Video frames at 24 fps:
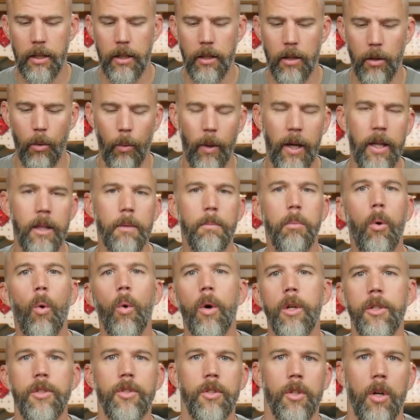the way the
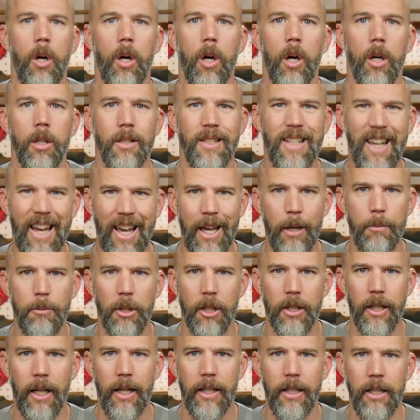points are
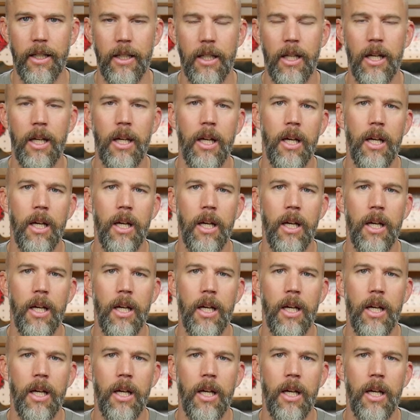tabulated,